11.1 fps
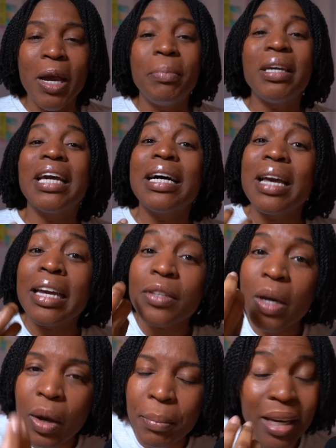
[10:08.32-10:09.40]
Because
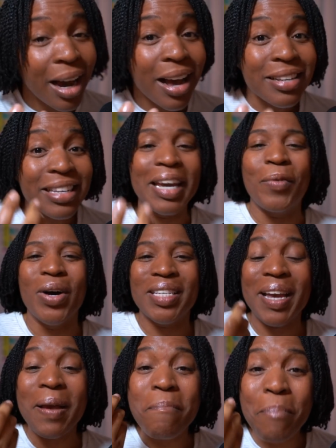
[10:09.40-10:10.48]
it was
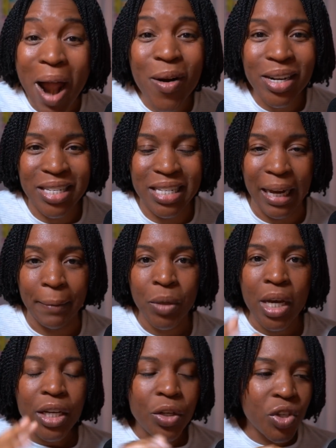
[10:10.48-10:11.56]
embarrassing.
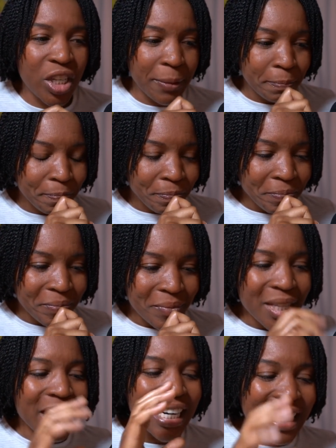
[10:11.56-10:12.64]
You see,
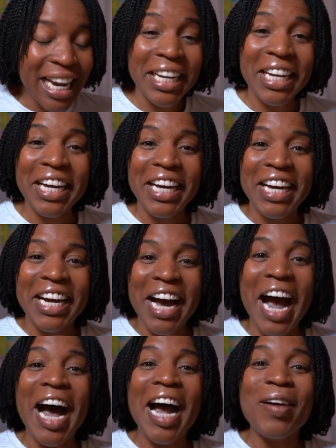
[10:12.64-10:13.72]
again,
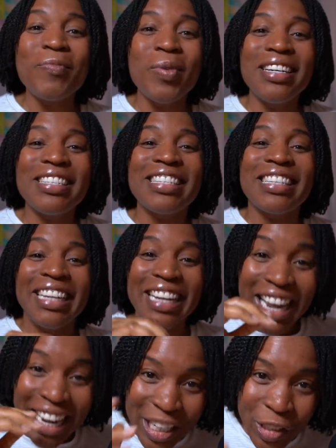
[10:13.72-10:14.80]
I was
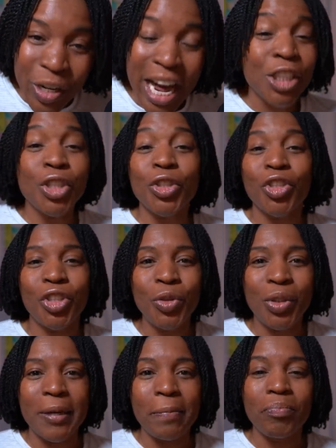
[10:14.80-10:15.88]
an international
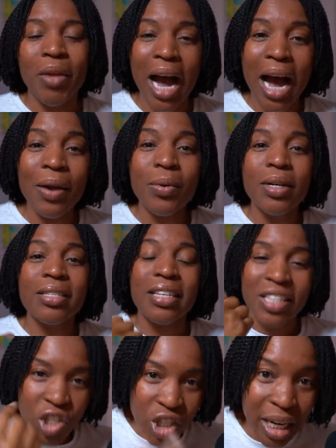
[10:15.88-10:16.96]
student. I was
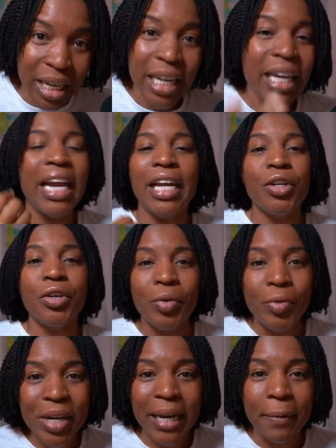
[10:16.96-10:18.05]
studying in
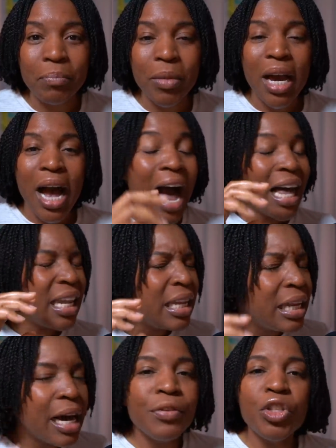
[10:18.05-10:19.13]
Korean. I
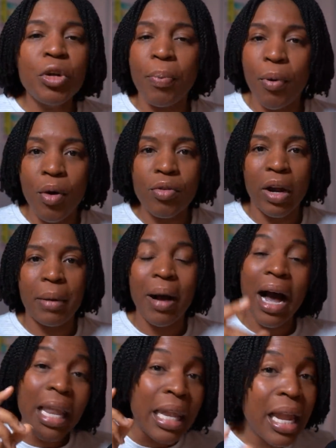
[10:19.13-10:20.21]
loved the program.
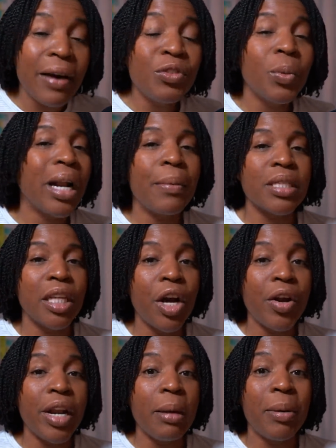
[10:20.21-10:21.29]
I loved what I was
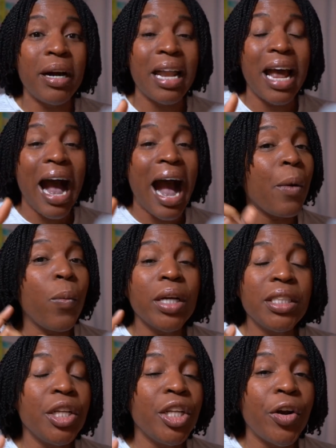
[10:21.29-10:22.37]
learning, but I
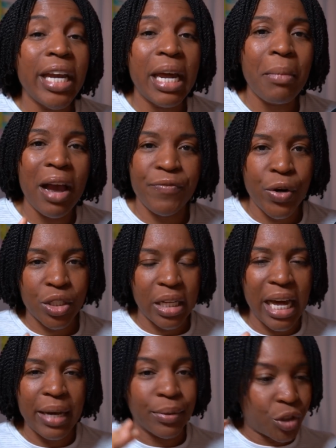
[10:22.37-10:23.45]
wasn't learning in my first
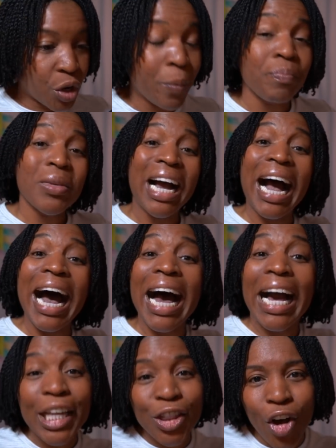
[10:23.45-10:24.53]
language. So
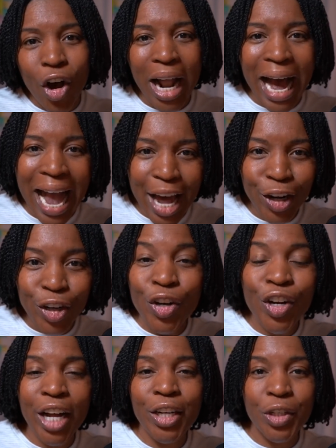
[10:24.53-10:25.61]
I thought I had a good
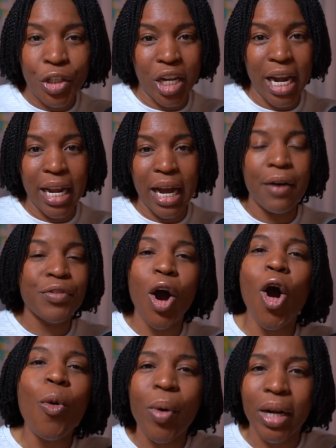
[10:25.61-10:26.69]
understanding of the
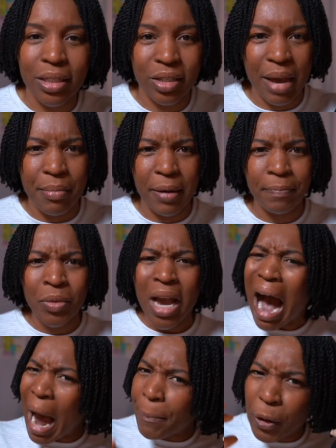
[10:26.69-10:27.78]
homework assignment.
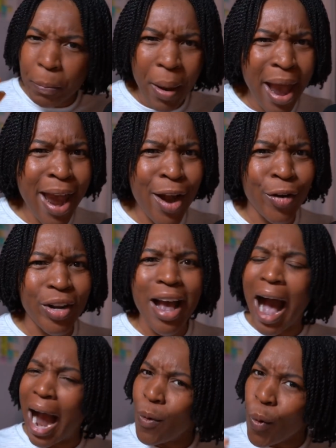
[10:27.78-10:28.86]
I prepared,
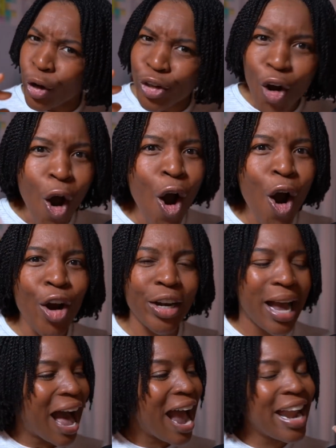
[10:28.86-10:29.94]
I worked hard,
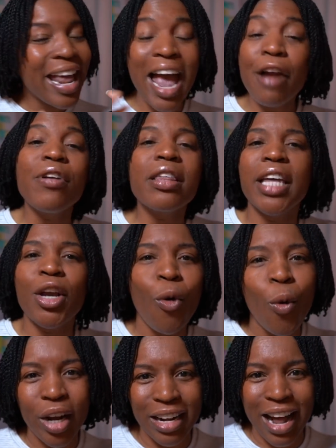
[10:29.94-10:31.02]
I had everything
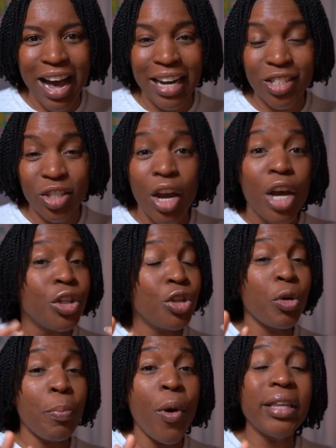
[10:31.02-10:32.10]
organized to the
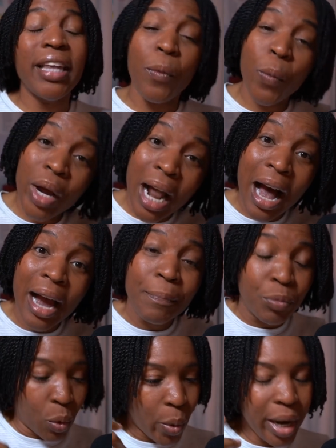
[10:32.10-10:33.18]
point that when I
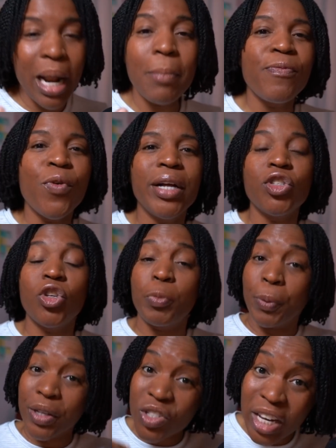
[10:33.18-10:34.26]
went up front to
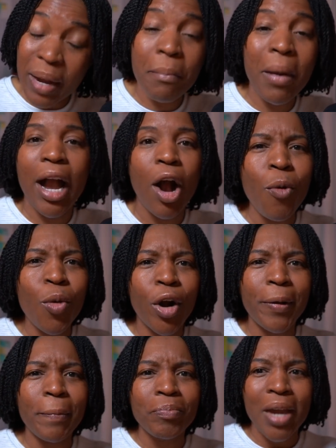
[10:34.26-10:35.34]
present my
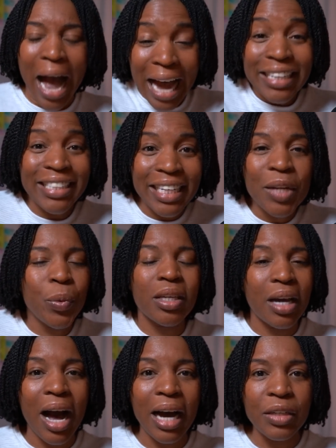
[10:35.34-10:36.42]
homework, I did it with
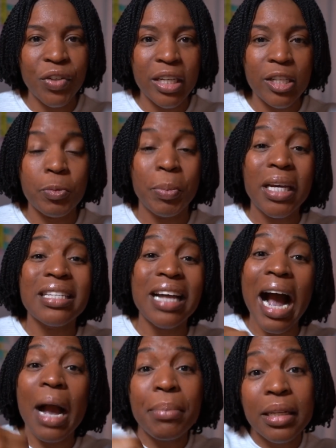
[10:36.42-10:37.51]
confidence because
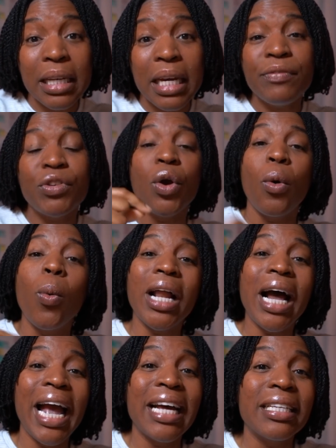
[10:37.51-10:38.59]
I believed what I
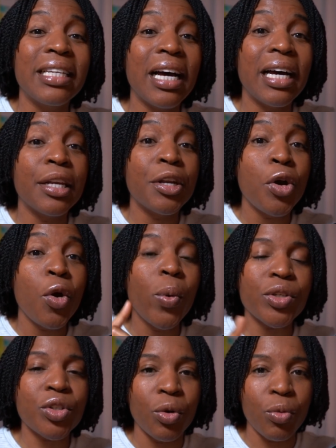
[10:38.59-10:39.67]
had done
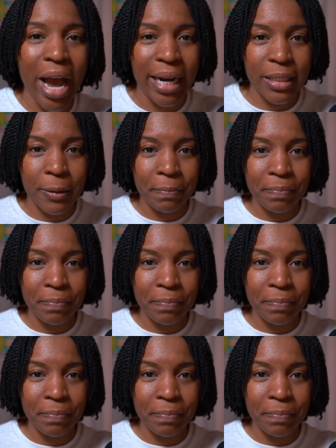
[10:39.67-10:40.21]
was correct.